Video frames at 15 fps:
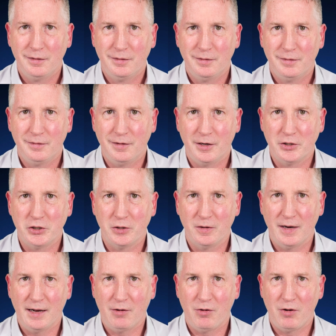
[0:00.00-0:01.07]
Not sure
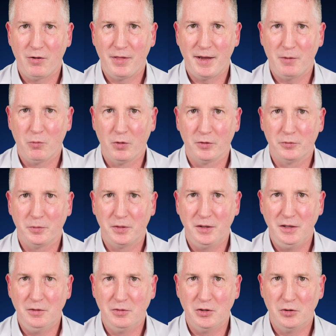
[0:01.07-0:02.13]
how all that works with the
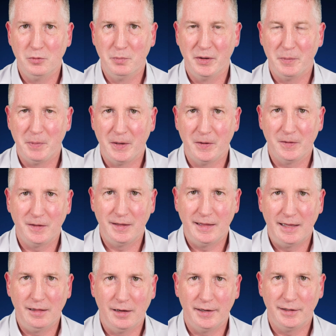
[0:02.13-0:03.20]
YouTube, but apparently they
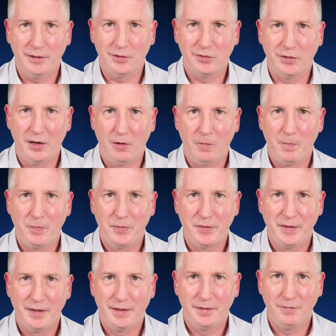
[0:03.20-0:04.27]
like it. So
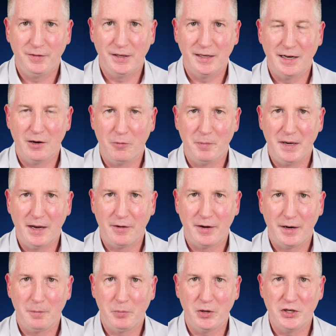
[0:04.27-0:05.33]
if you could help me out, I'd
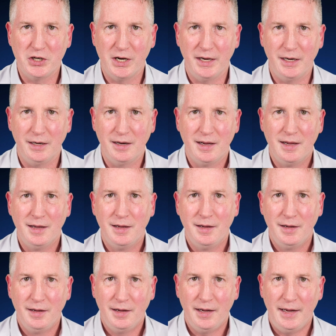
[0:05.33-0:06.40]
appreciate it.
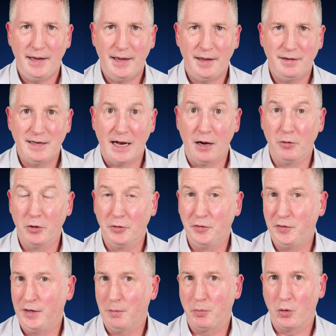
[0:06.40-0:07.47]
And download the
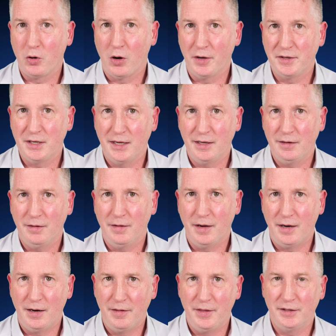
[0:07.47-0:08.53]
sample content
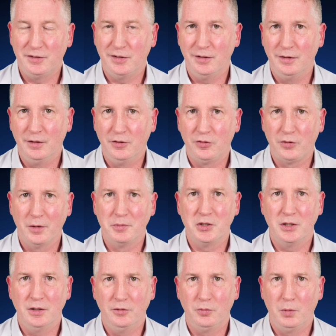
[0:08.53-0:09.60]
that's in the
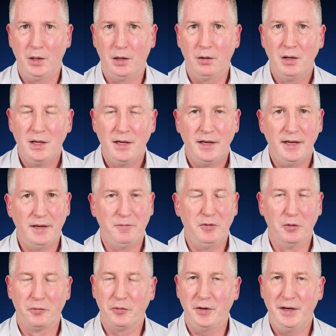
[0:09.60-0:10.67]
description as well. And feel
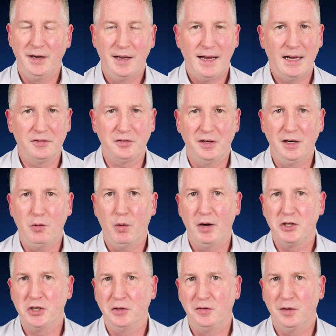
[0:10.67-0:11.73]
free, ask any
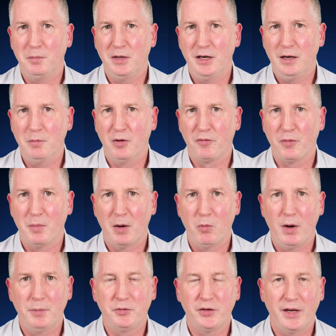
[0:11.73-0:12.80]
questions, send me an email from my
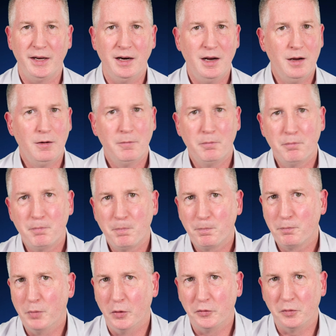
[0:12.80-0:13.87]
website,
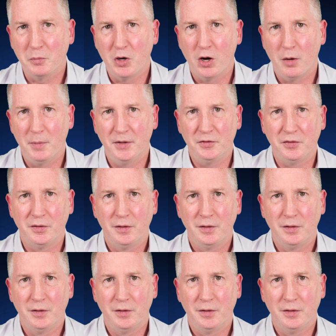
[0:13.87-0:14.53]
post some comments.